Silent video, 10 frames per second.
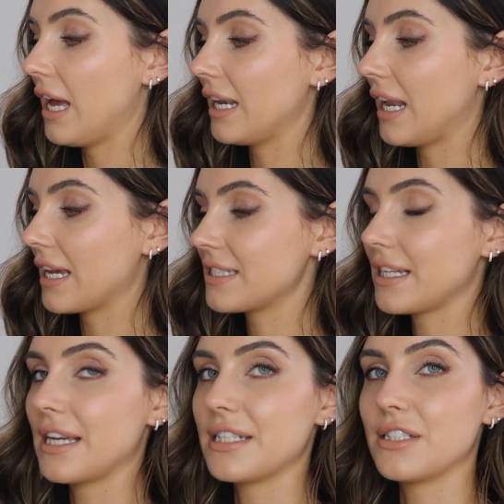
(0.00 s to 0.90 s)

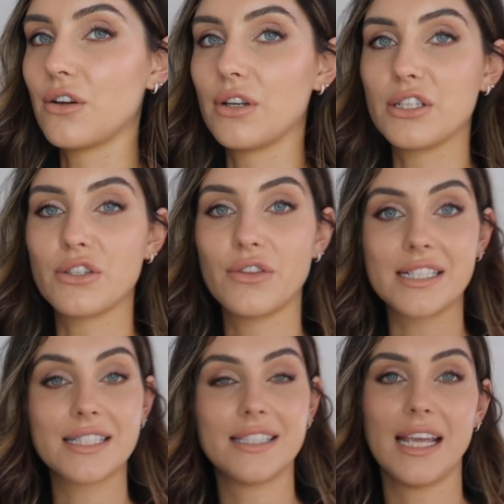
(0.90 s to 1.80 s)
elasticated on it so they
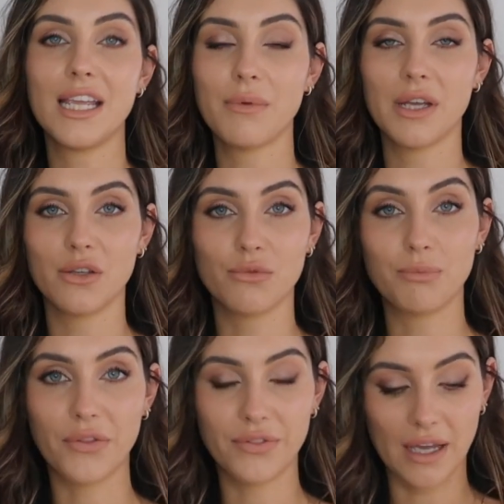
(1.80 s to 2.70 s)
stay where you
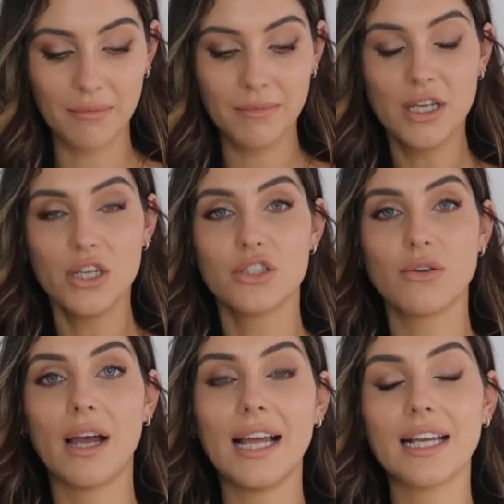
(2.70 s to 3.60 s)
put them.
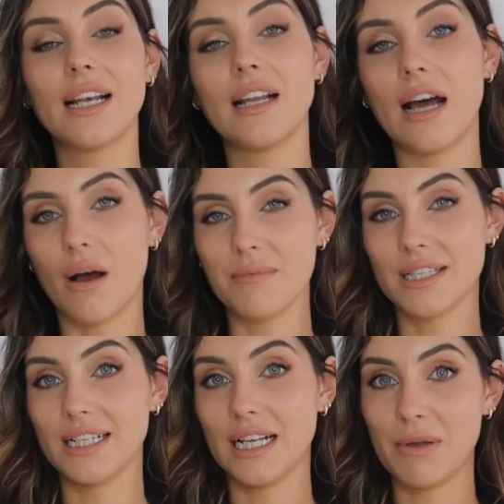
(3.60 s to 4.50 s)
So I like arms
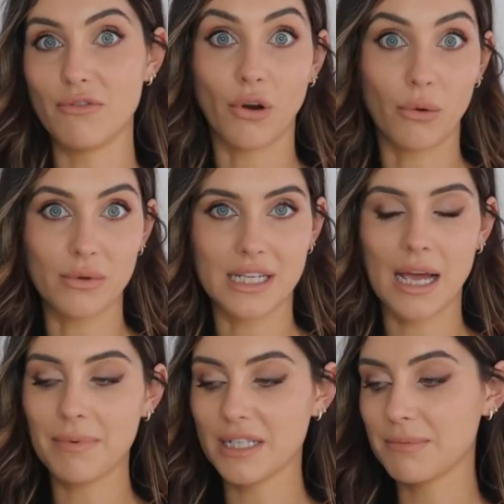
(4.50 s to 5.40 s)
a little bit rolled
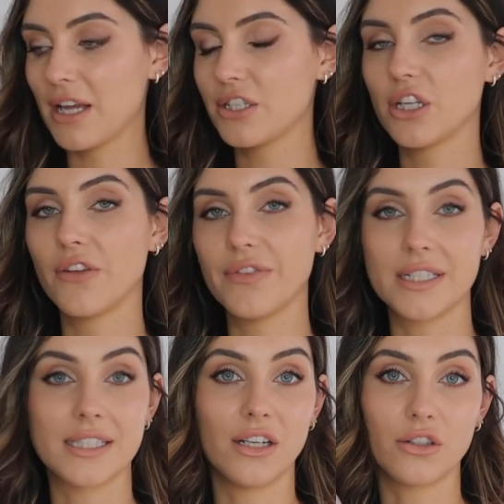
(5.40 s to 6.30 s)
up, especially on
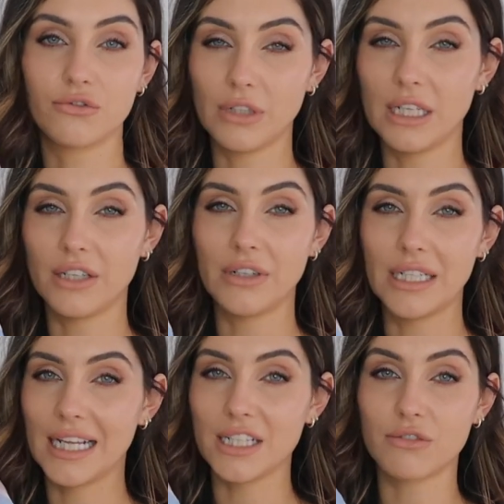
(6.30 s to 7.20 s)
this. They look
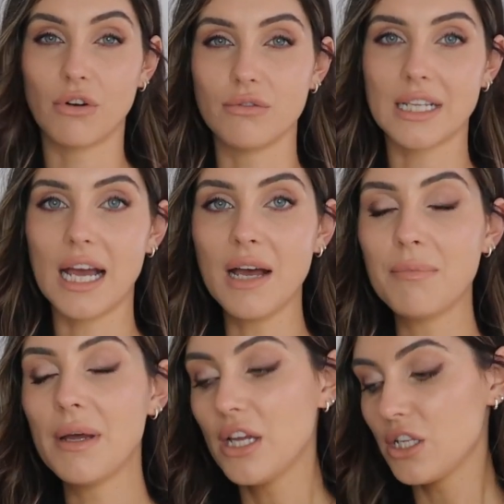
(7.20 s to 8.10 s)
really nice rolled up.
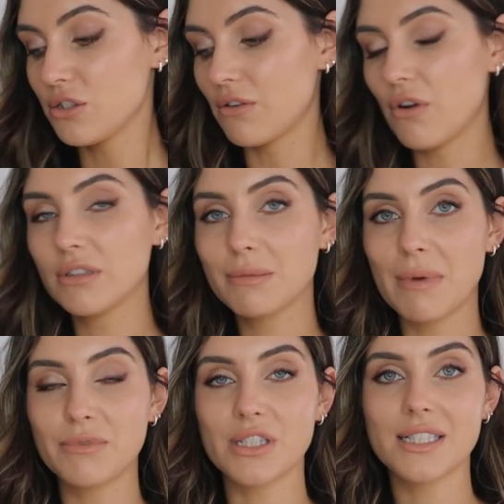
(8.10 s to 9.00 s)
So I rolled them
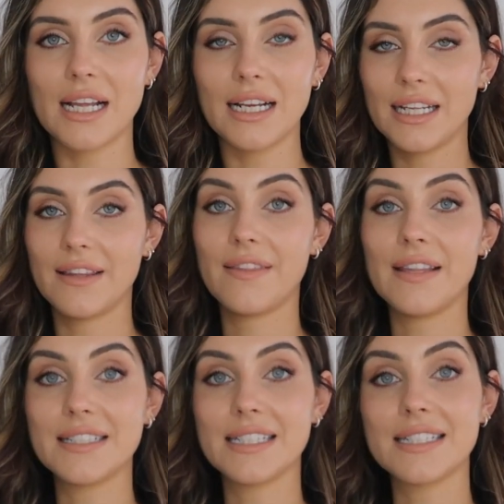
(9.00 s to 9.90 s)
up just slightly, and then
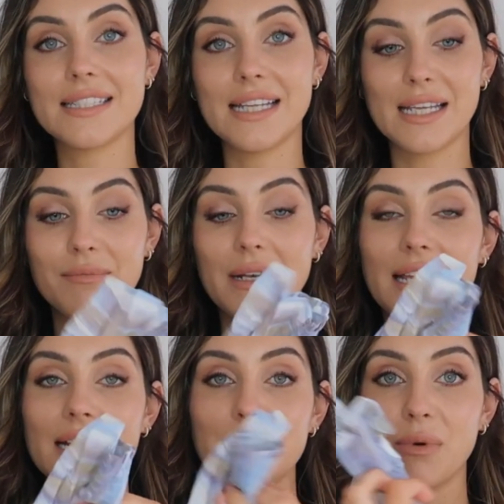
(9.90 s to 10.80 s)
they did stay in
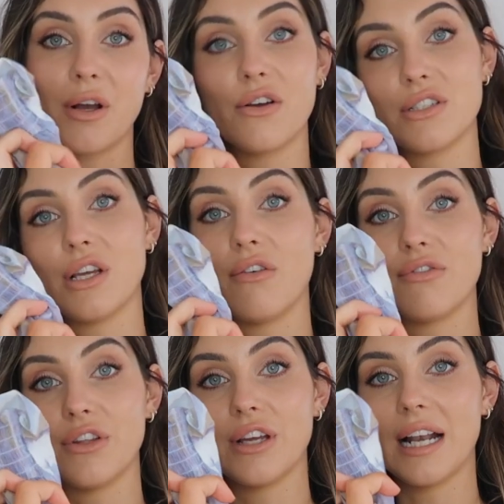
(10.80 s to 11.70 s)
place because of
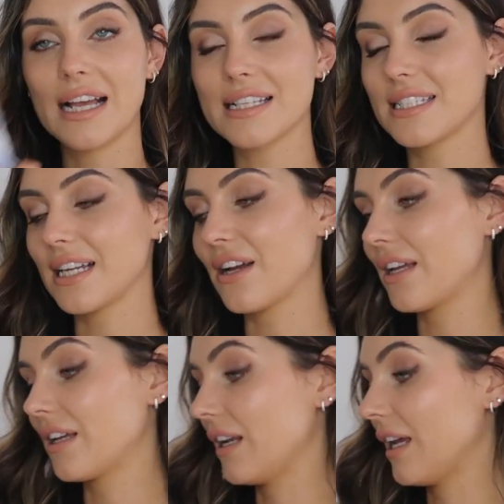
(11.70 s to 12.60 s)
the elastic
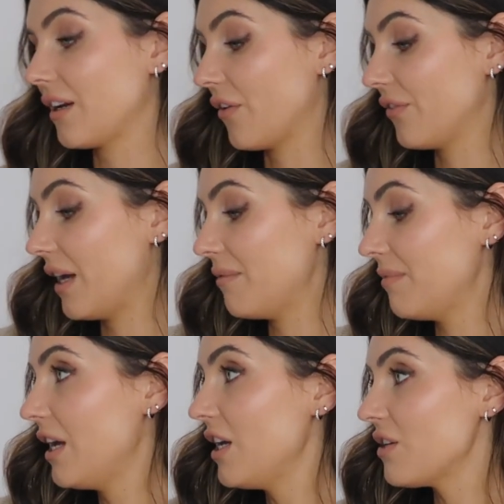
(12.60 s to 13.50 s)
like on
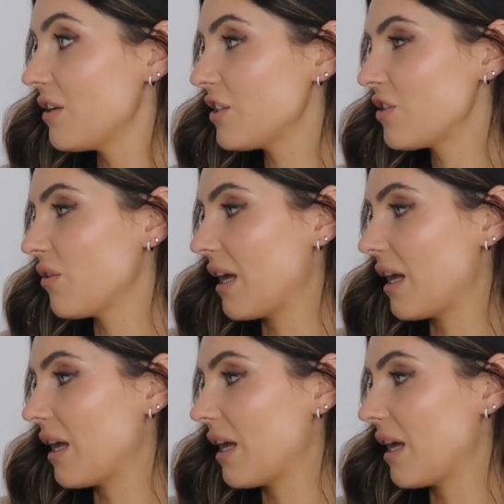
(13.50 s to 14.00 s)
them. I just thought